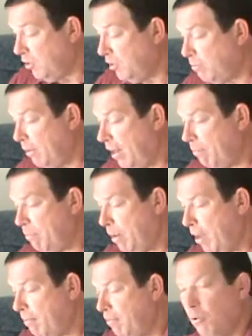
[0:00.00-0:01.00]
She says, but I
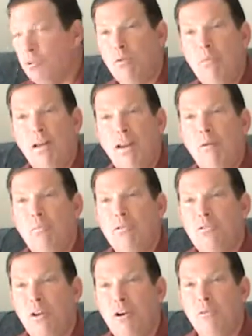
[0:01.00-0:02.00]
bet most of my
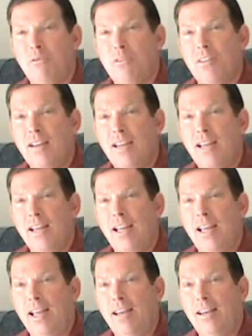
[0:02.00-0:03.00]
neighbors don't.
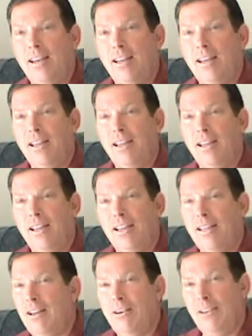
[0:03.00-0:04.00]
And
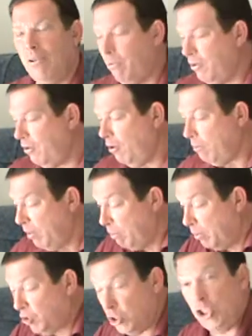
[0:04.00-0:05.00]
they wouldn't know.
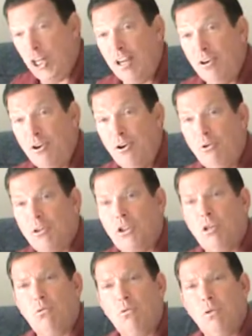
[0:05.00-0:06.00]
But she knew, and
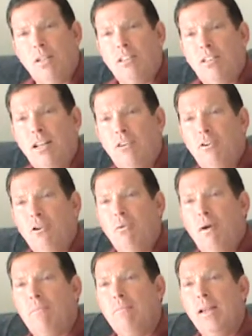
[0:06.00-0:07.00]
she was really excited. You know
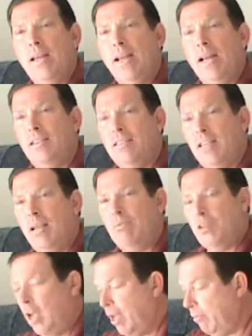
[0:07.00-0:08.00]
what? At the same
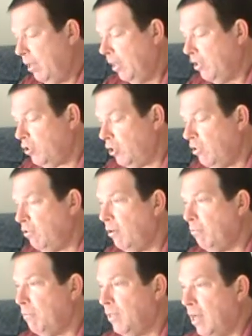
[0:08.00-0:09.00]
time, she and
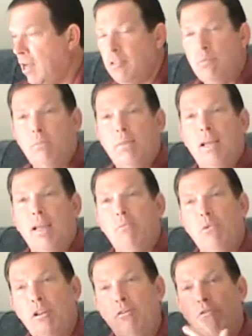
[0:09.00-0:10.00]
her husband became
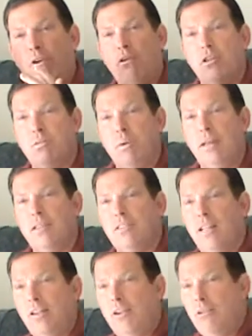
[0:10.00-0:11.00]
really focused because
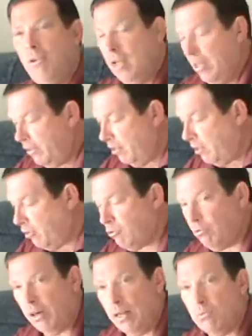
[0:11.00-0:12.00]
they knew that their
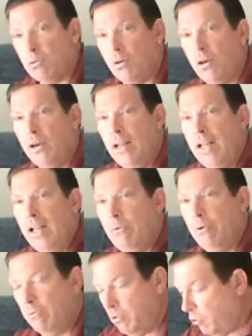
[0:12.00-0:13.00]
dreams were, and
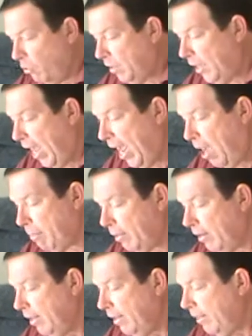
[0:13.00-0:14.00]
when it was going to
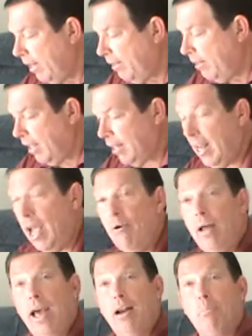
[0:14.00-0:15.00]
happen, they now
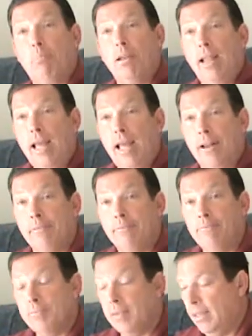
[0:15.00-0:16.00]
had a plan.
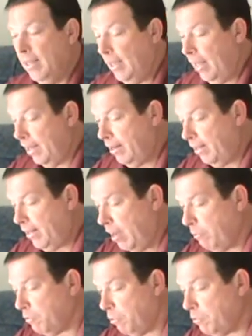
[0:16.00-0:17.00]
And
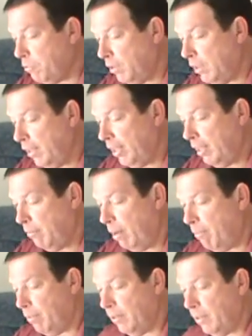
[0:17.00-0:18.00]
that was what was really key
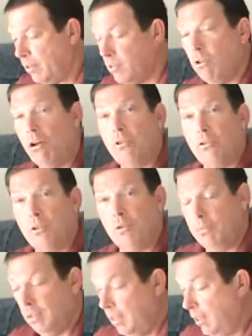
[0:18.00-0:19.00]
about building this
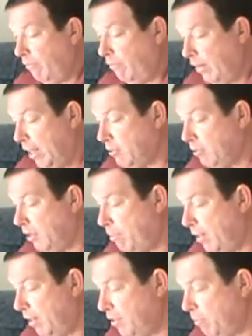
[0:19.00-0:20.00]
long-term financial
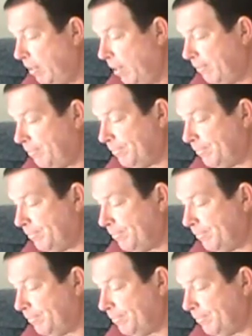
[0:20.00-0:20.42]
independence plan.